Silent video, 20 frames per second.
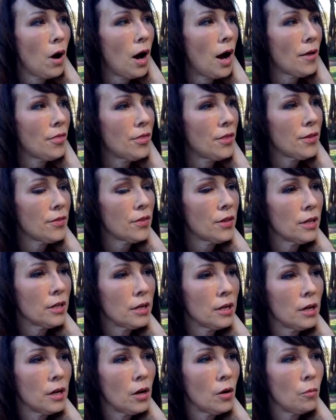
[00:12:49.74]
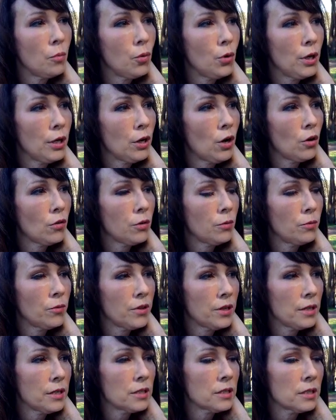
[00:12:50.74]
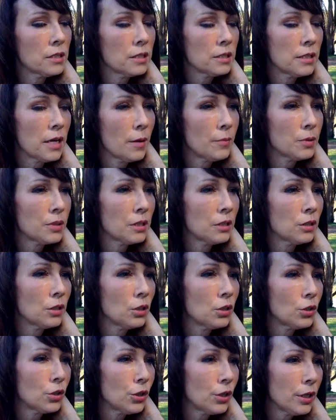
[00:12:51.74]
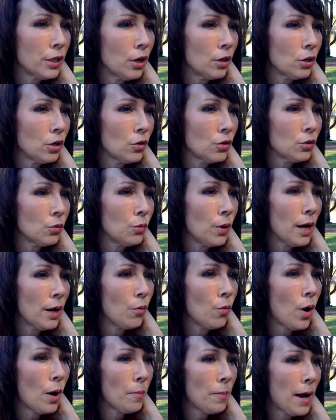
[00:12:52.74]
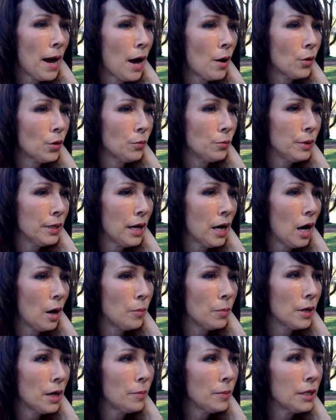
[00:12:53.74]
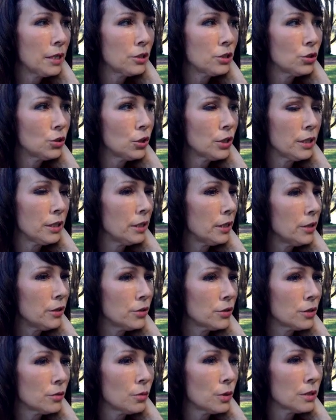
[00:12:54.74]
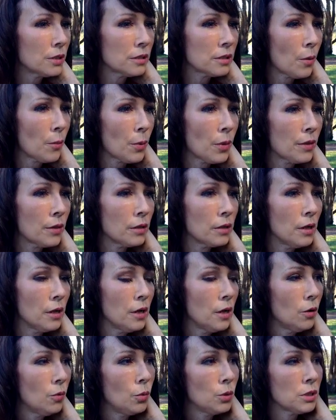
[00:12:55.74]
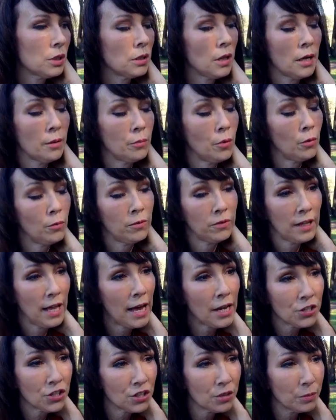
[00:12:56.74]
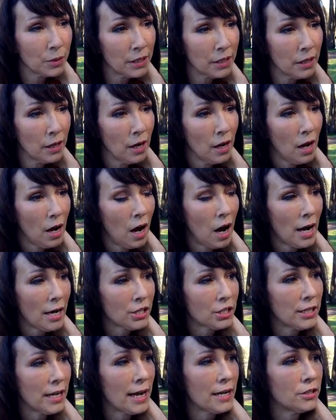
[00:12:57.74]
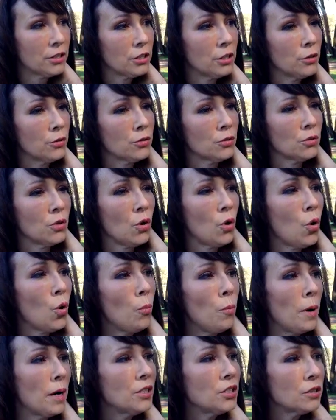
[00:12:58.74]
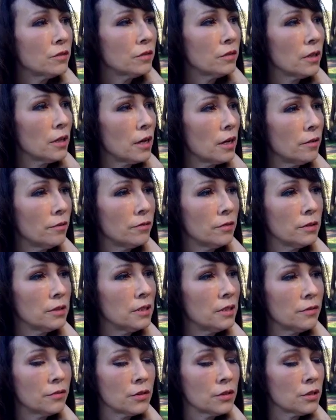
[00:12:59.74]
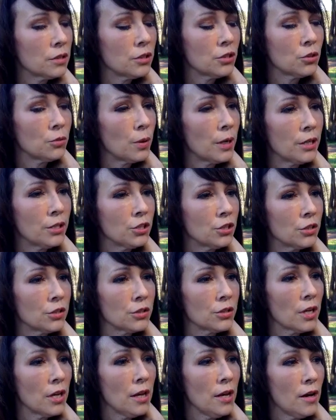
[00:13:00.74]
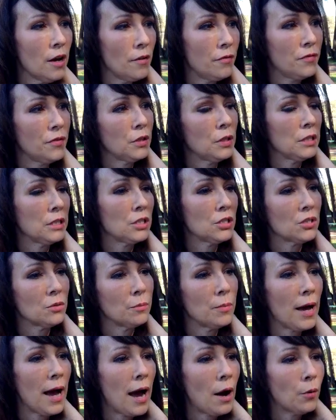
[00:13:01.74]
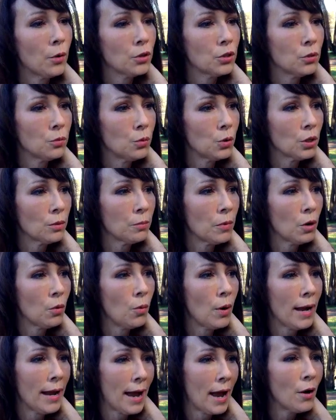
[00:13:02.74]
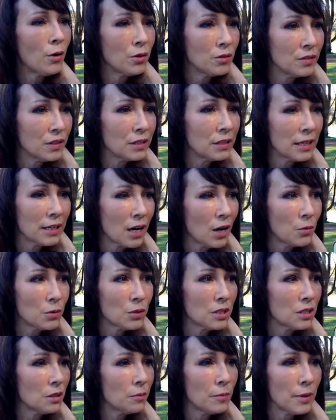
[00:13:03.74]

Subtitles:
I think that putting all the things and steps and learning along the way what powered me up. It took years. It wasn't something that was a light bulb flash to me. I actually had to go through a whole bunch of different situations of feeling disempowered to work my way out of it, like I was in a